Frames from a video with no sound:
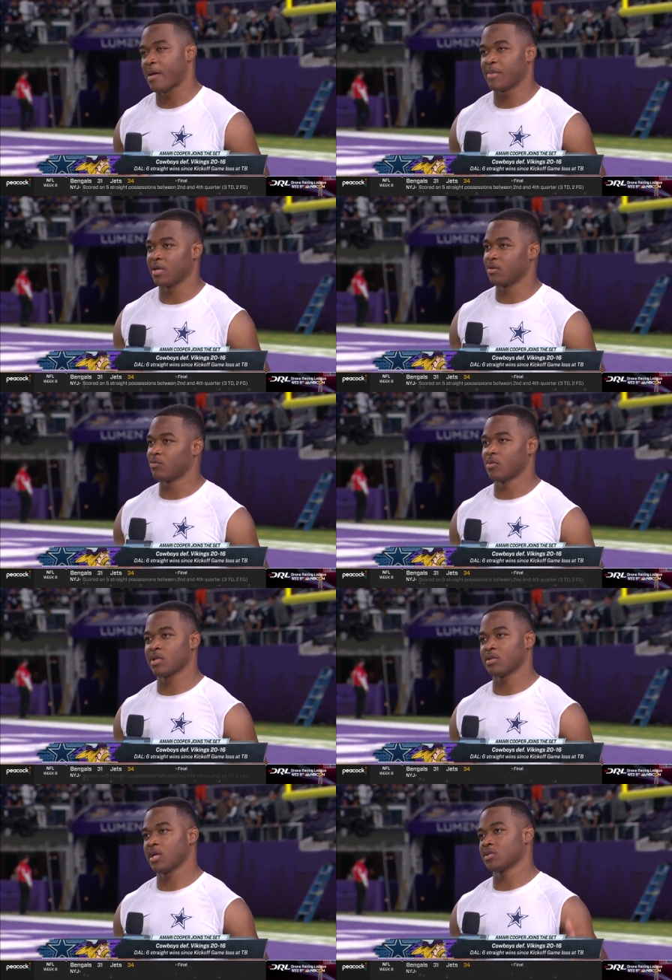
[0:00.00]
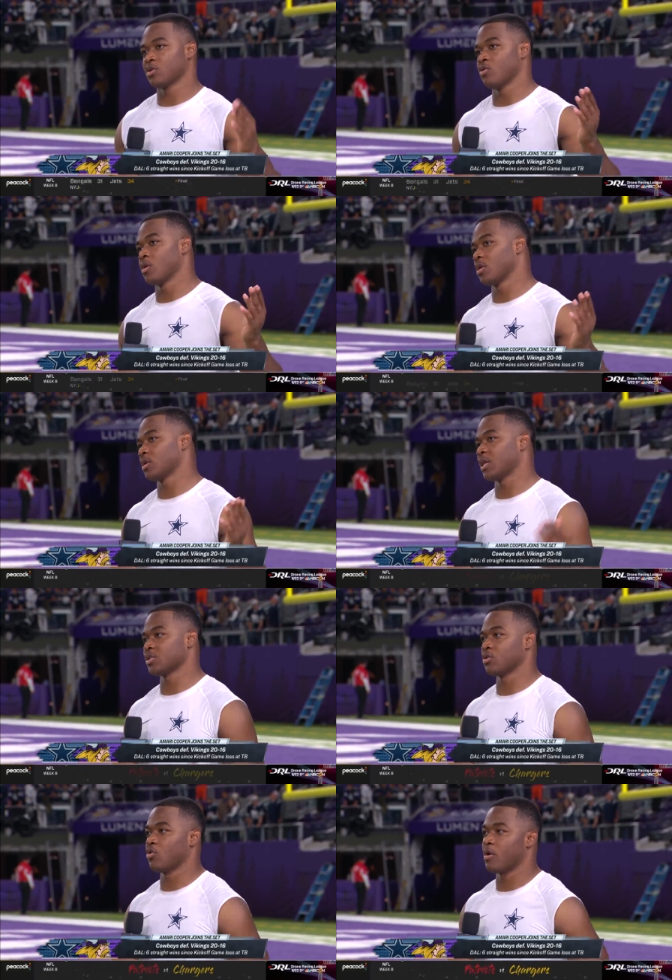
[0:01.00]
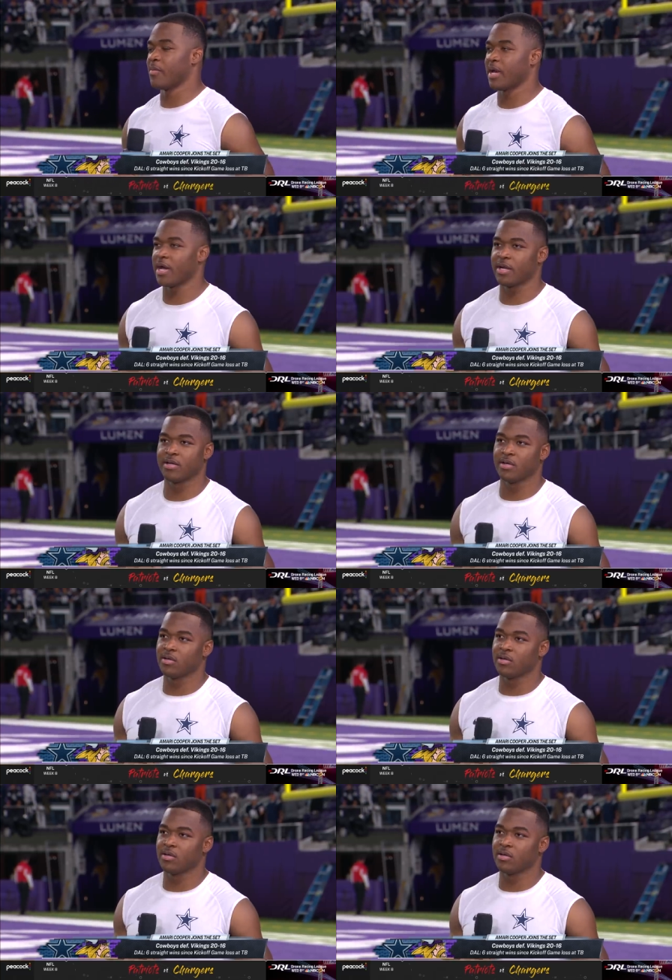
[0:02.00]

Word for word: I mean, whether things are going good, things are going bad